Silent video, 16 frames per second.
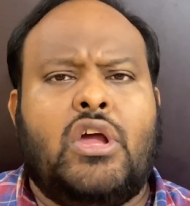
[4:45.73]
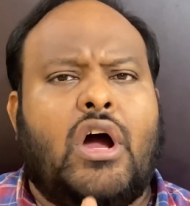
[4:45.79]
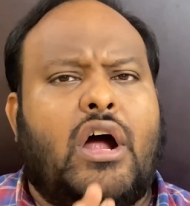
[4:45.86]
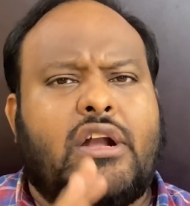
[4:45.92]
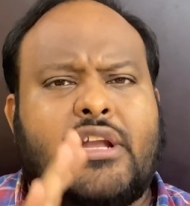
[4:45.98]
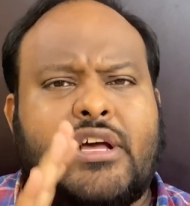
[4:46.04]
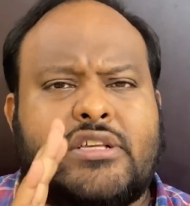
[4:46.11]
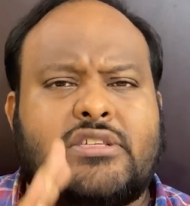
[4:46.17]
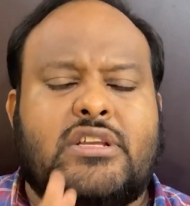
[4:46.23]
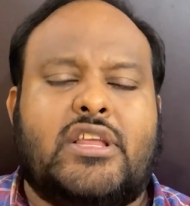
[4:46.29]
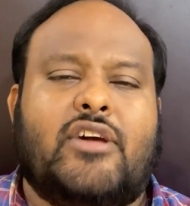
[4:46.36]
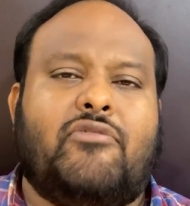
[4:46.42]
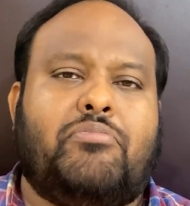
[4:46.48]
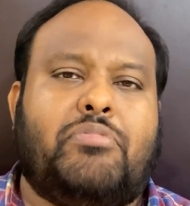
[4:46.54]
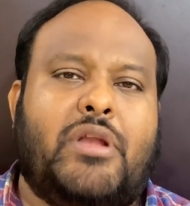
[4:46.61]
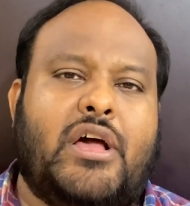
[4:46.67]
God doesn't
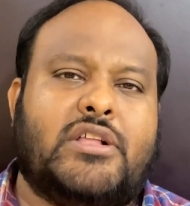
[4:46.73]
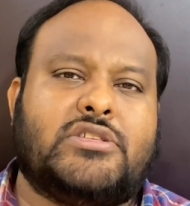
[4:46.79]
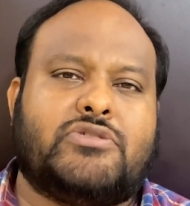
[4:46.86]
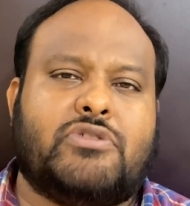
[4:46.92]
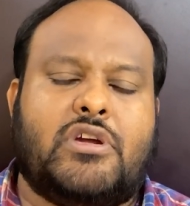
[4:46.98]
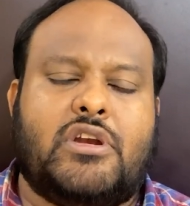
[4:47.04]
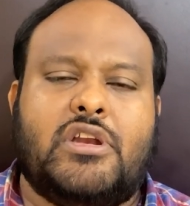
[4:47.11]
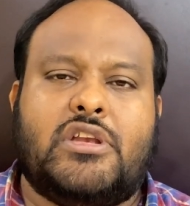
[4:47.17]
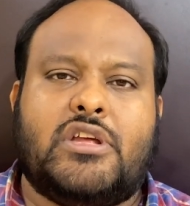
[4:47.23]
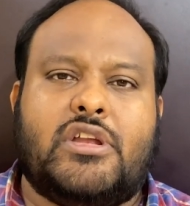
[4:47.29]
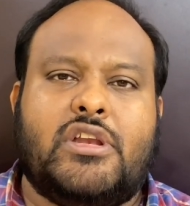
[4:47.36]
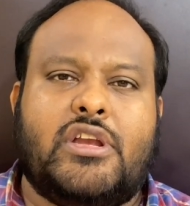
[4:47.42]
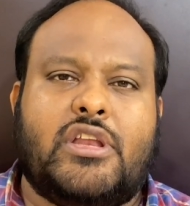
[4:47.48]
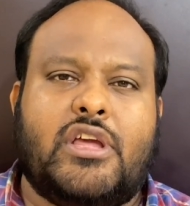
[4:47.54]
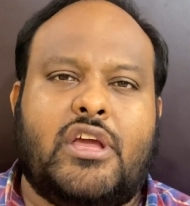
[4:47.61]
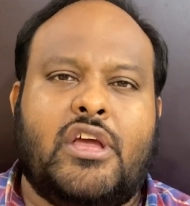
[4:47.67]
have plans for
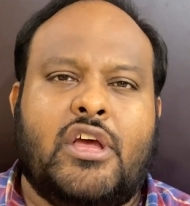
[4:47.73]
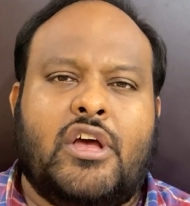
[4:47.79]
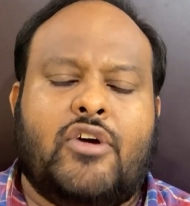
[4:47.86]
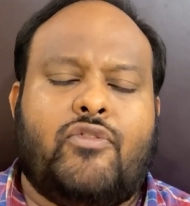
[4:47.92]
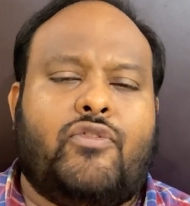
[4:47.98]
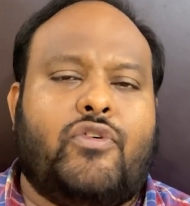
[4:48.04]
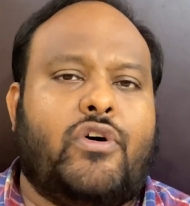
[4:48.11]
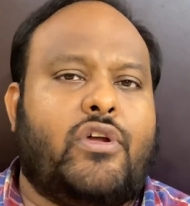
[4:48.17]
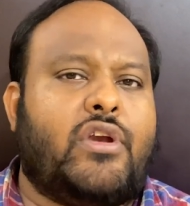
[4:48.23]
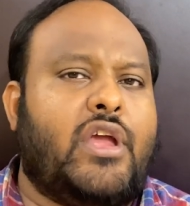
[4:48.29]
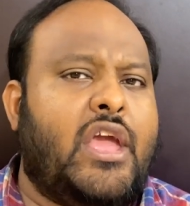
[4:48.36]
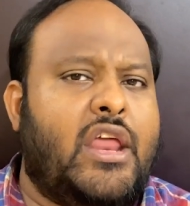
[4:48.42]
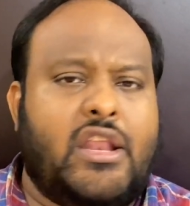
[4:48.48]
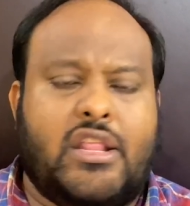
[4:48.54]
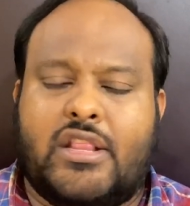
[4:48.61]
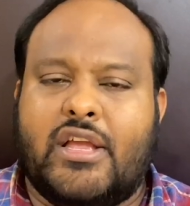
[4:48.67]
eternity for
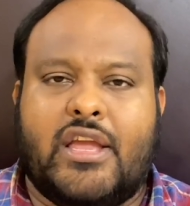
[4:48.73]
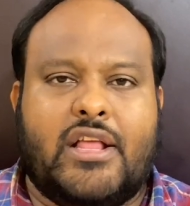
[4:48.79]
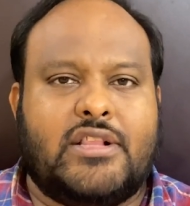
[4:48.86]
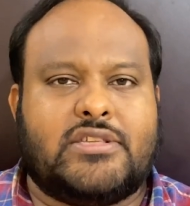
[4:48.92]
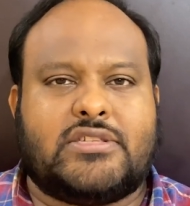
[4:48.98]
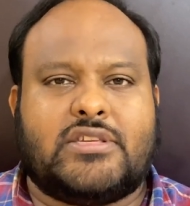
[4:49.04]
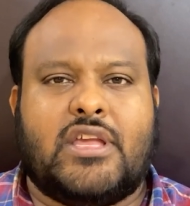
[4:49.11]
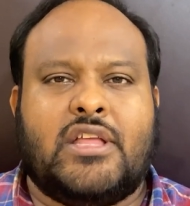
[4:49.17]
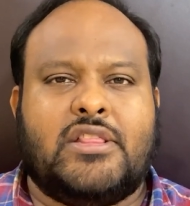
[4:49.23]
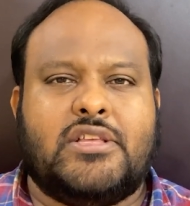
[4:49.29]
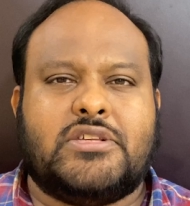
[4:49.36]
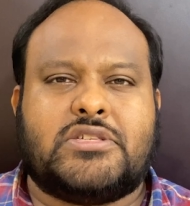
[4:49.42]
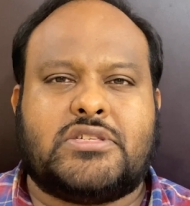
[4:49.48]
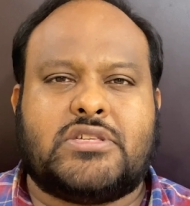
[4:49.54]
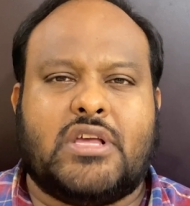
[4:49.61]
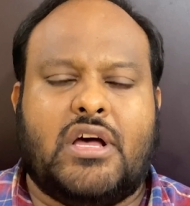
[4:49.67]
anything else in
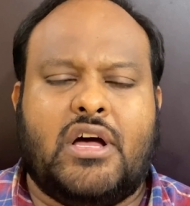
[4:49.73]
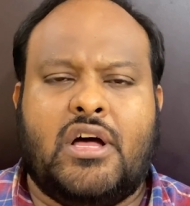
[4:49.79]
this